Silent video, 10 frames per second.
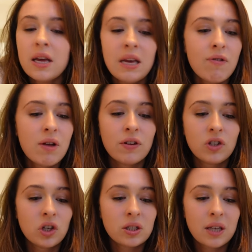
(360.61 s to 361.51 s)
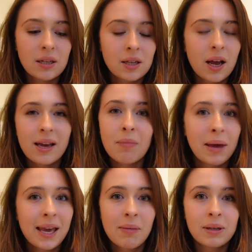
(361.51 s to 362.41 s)
even if it's just things like
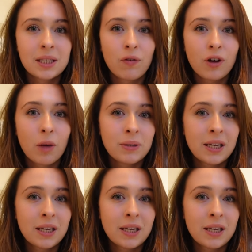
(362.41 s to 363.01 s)
making myself a cup of